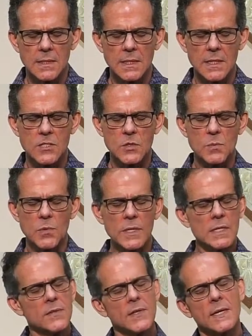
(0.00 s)
And as you
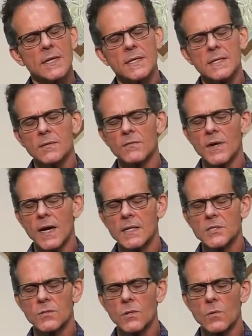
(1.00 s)
breathe in,
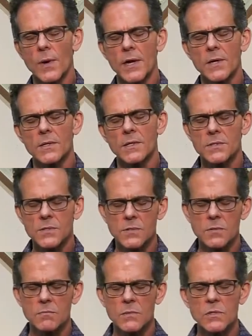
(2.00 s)
invite your awareness
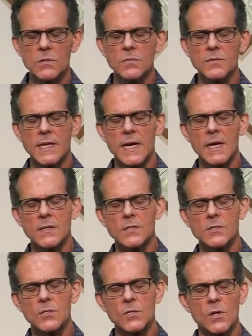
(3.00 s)
to move down
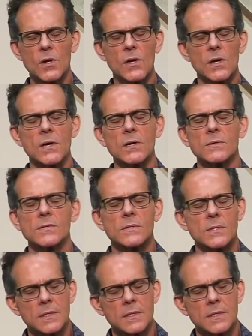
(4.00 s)
into your heart.